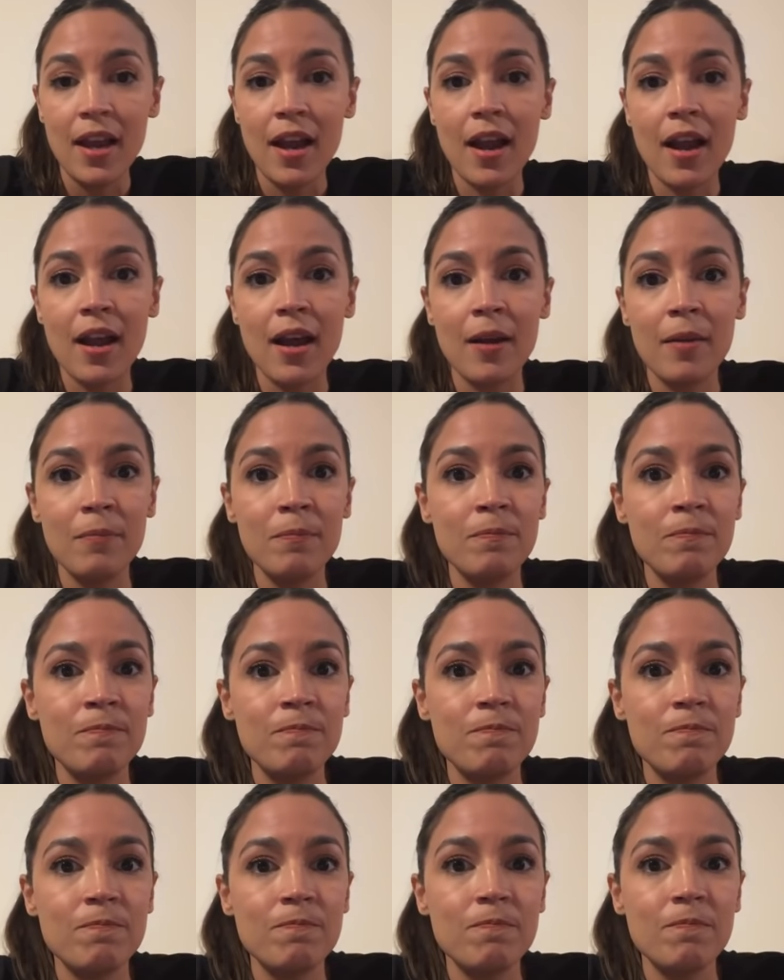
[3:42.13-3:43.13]
And
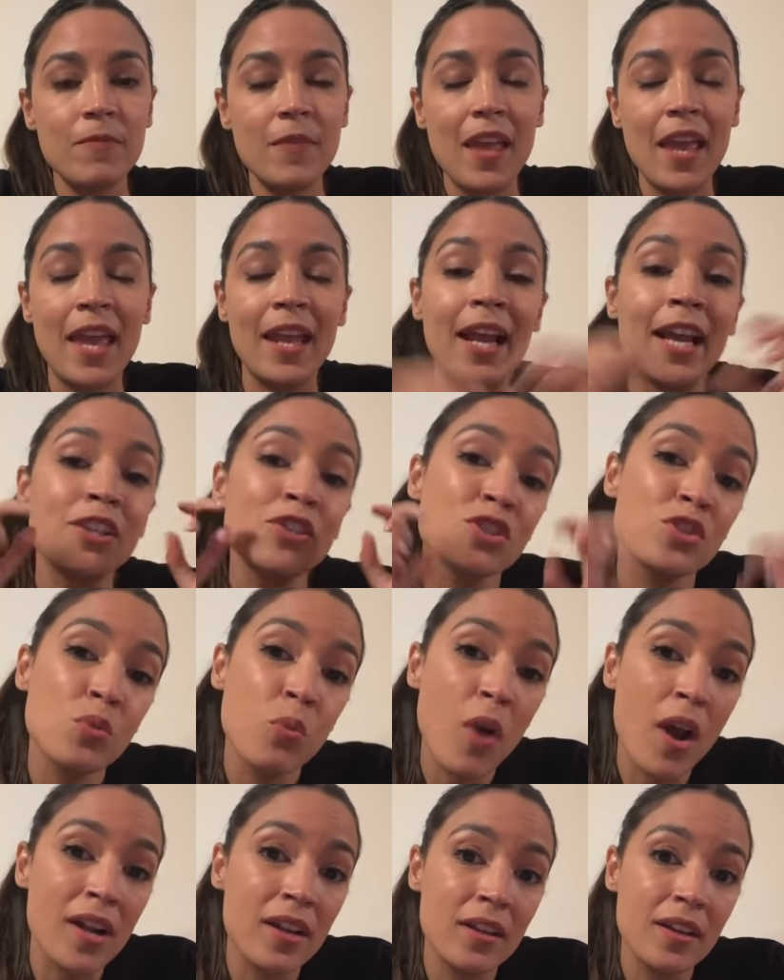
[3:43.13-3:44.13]
I just
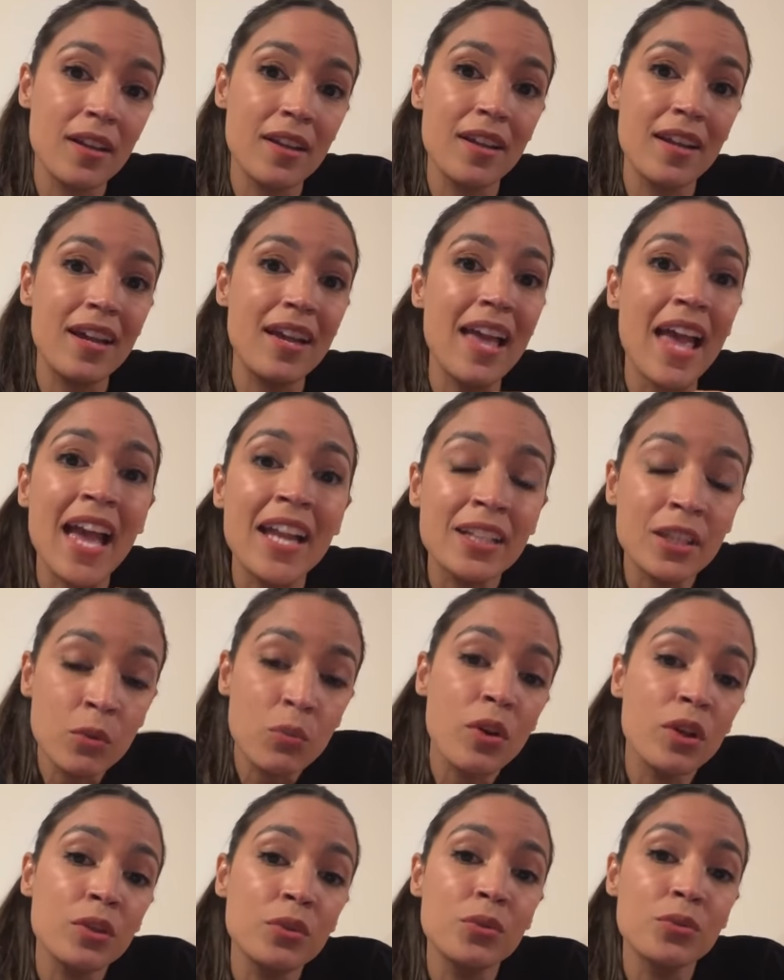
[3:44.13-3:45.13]
want
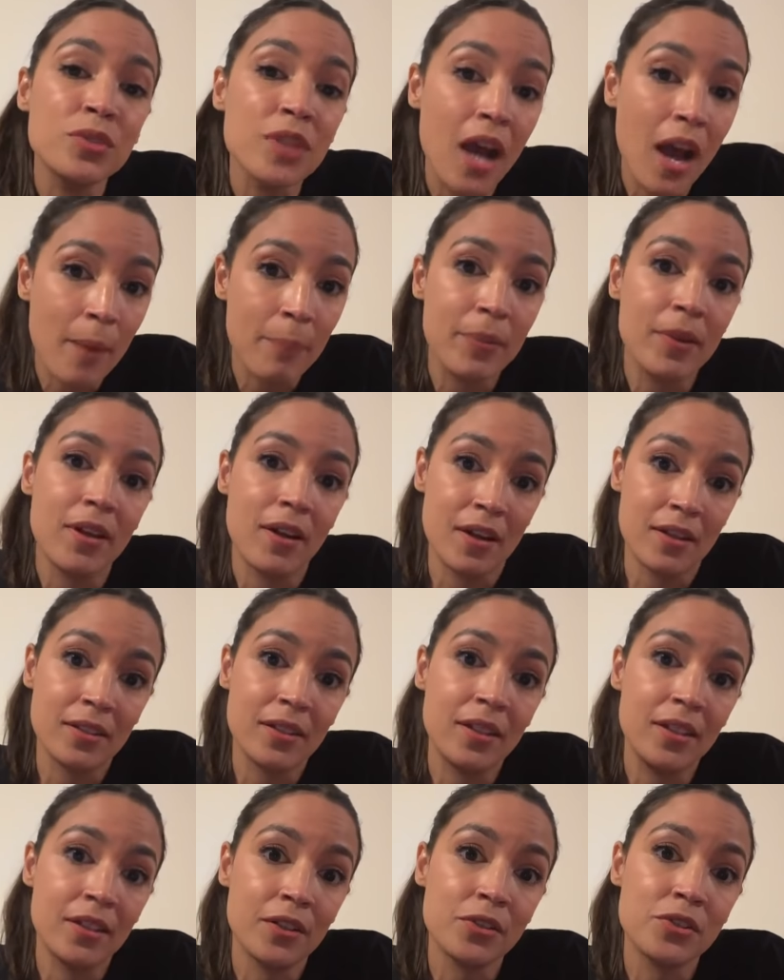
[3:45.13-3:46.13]
anyone who's hopping on
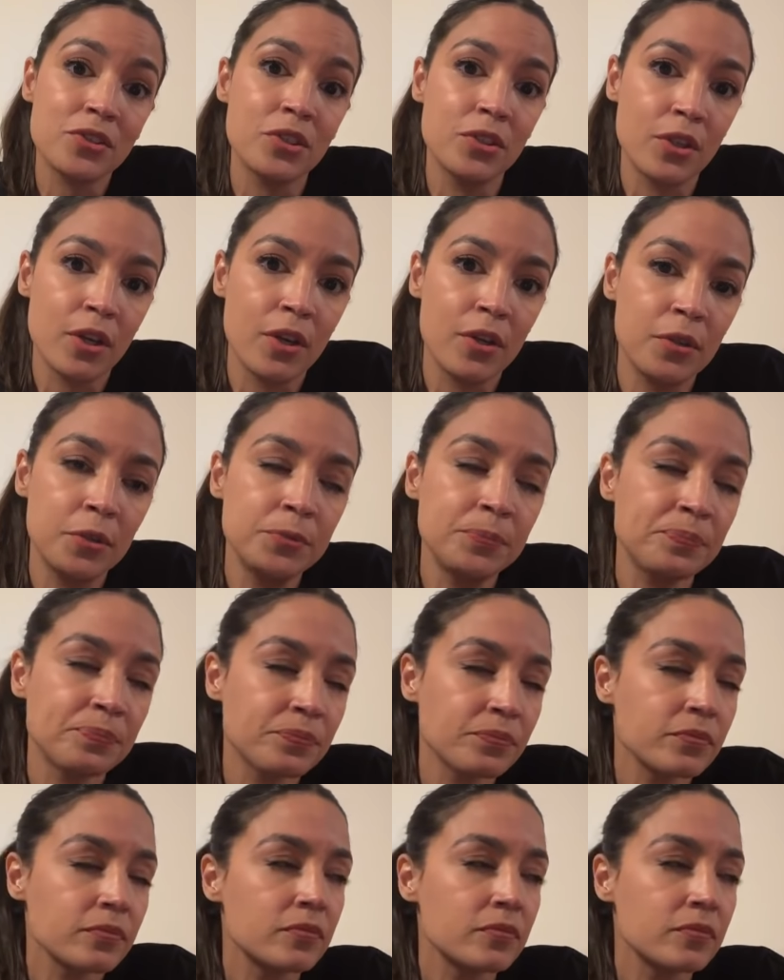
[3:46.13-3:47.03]
here to know